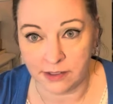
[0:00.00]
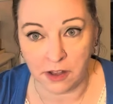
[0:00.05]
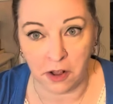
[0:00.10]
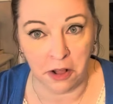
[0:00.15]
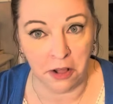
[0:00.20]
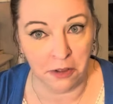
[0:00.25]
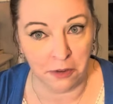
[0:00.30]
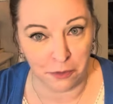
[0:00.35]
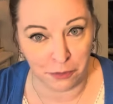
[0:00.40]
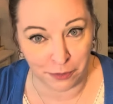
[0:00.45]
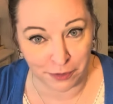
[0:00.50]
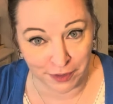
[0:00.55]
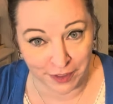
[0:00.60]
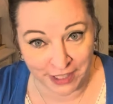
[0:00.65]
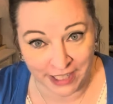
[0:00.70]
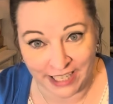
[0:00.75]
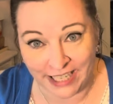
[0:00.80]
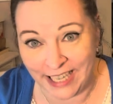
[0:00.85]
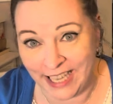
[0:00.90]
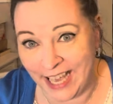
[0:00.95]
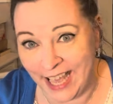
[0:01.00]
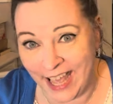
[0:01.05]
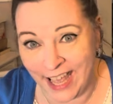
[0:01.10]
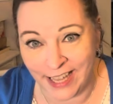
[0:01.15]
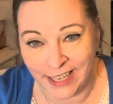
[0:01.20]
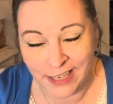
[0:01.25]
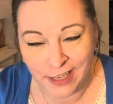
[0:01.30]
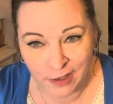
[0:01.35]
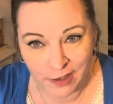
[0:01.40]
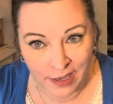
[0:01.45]
all over
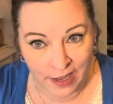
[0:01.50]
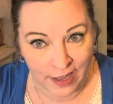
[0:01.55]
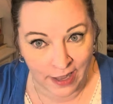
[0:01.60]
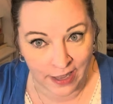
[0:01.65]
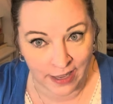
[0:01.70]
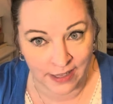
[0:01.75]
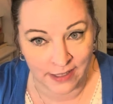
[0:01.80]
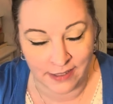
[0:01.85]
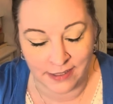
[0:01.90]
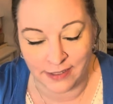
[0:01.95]
again, you guys.